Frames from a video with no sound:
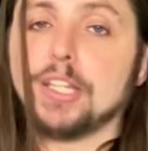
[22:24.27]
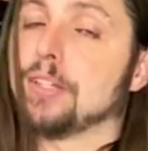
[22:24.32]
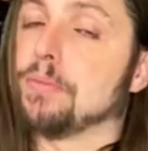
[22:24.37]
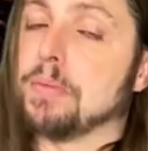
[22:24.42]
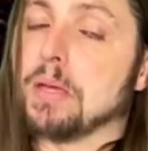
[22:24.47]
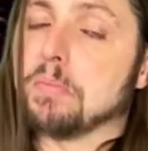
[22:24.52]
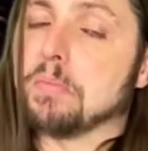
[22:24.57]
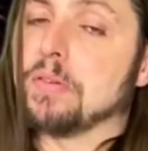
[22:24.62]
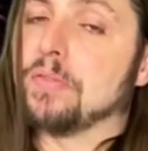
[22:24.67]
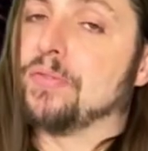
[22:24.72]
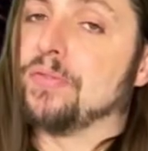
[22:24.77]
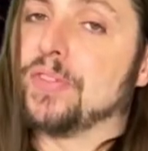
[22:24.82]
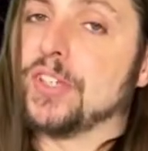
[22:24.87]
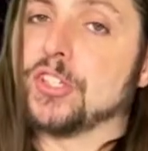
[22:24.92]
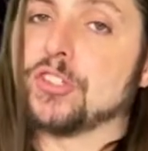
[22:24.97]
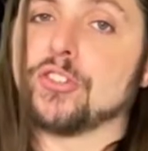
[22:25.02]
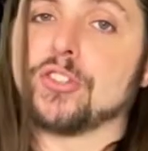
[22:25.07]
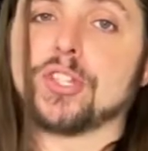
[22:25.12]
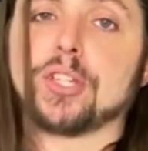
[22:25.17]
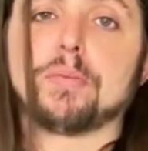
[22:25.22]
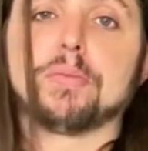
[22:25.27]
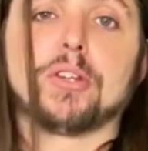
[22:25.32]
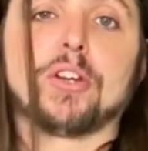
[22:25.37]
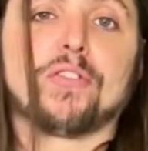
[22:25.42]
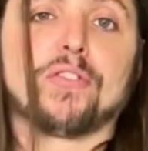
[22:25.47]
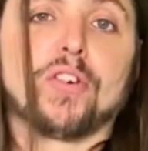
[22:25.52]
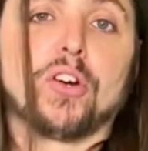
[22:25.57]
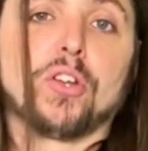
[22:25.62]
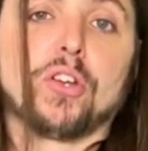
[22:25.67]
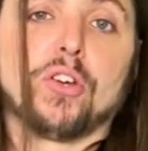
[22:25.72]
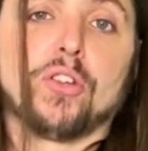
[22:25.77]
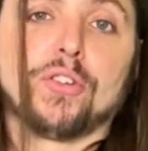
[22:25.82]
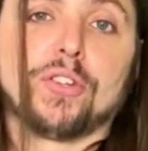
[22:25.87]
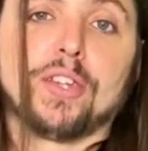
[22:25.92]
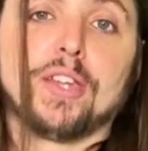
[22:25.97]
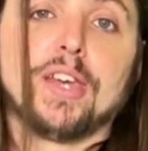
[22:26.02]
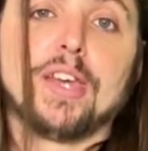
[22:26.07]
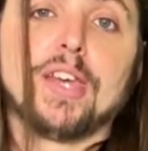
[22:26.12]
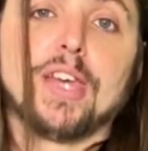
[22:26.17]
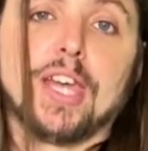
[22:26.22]
maybe even feature some of your
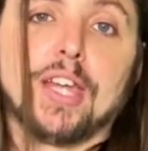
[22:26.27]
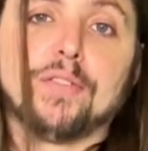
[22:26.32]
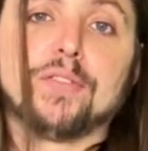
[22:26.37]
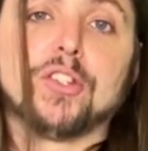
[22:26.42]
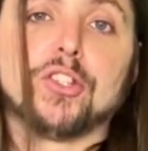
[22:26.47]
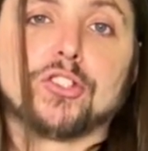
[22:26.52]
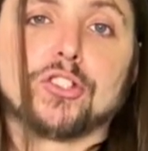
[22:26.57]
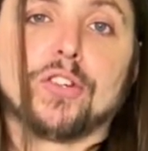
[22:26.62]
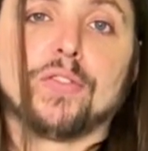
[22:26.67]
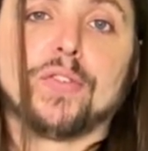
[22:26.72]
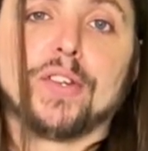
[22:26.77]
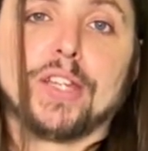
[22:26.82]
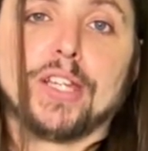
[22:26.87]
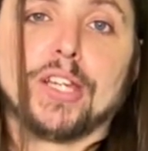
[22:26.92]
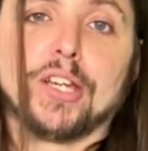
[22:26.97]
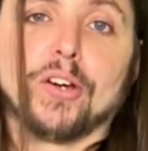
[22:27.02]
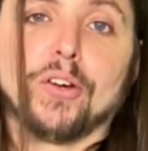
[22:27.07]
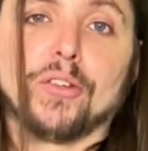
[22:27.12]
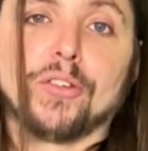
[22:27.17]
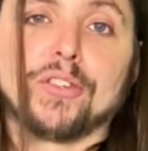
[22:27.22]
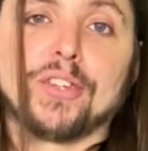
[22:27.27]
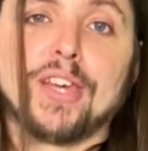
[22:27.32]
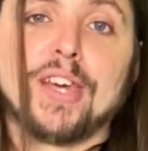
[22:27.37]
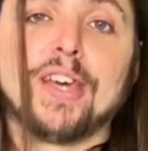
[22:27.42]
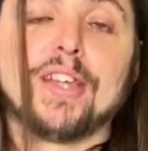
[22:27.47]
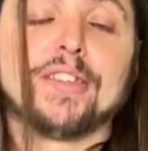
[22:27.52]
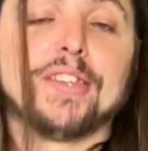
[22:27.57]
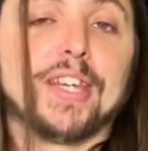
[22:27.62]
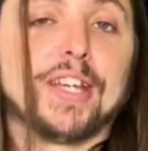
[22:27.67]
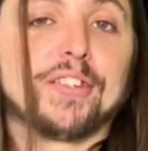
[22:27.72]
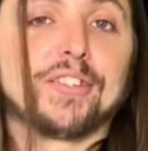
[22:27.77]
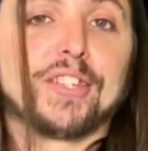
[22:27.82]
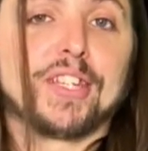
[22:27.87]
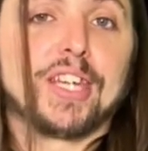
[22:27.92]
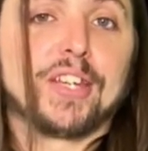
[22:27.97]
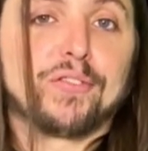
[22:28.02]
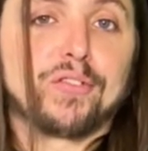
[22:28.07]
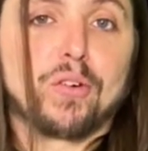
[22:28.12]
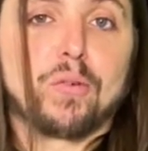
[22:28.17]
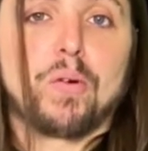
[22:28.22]
photos in future videos. Thanks
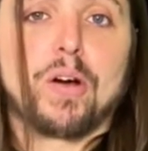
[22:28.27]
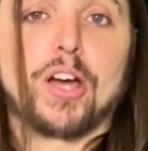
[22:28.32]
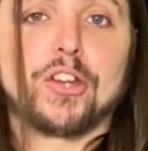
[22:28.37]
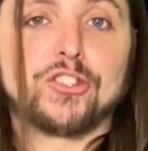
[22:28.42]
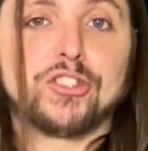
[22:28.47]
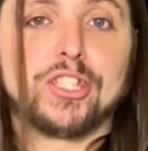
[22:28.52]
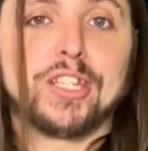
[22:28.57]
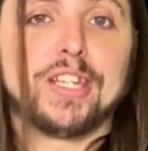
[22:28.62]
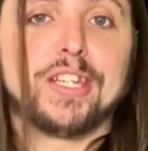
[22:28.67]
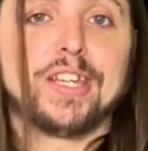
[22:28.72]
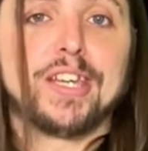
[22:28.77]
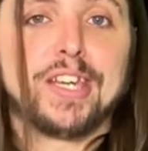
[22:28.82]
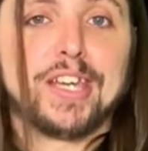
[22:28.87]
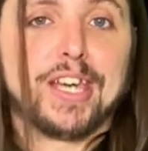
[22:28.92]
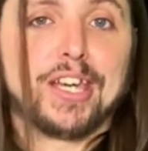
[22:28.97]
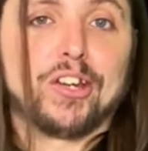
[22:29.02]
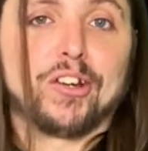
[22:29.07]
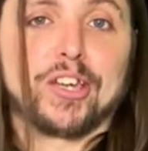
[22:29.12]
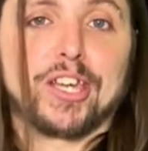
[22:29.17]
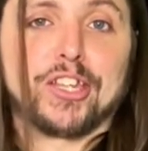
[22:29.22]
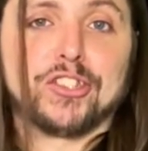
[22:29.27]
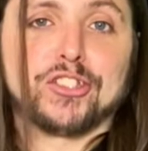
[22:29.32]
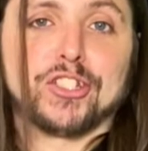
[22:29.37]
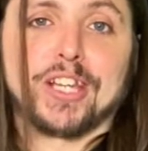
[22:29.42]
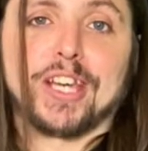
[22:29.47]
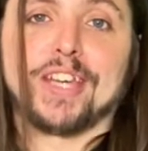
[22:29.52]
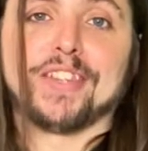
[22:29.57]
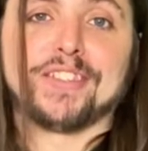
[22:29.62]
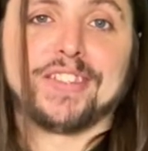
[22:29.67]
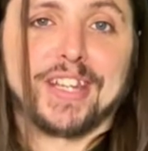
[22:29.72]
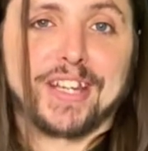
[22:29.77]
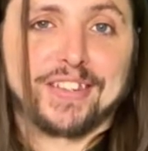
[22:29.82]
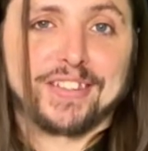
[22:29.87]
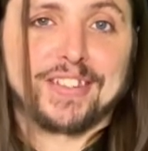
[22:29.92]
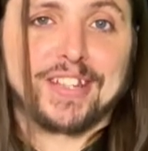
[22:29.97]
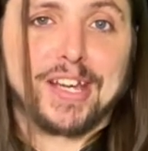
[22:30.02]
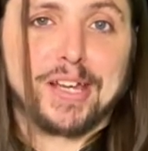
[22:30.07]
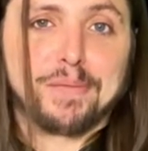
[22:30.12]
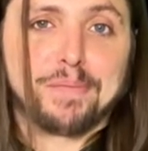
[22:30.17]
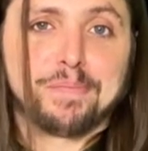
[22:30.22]
again for watching, and I'll catch you guys next
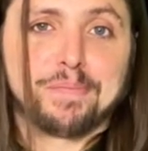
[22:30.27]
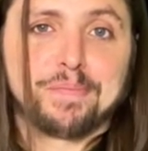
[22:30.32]
time.